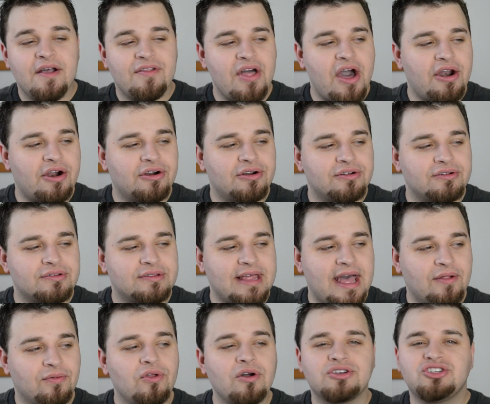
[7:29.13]
that are,
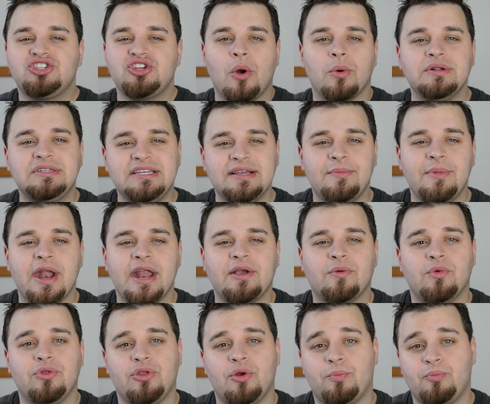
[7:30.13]
that look so
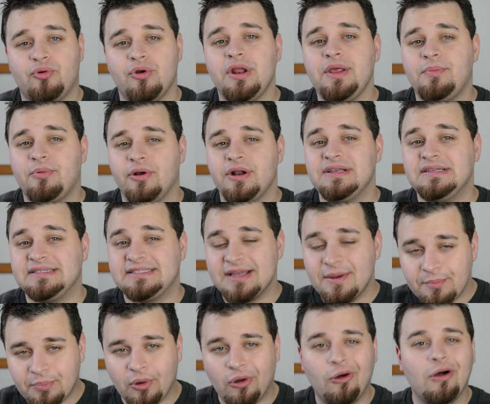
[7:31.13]
intimidating when they're pretty, pretty
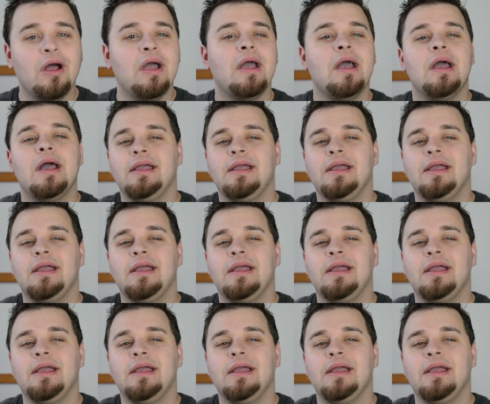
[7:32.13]
simple,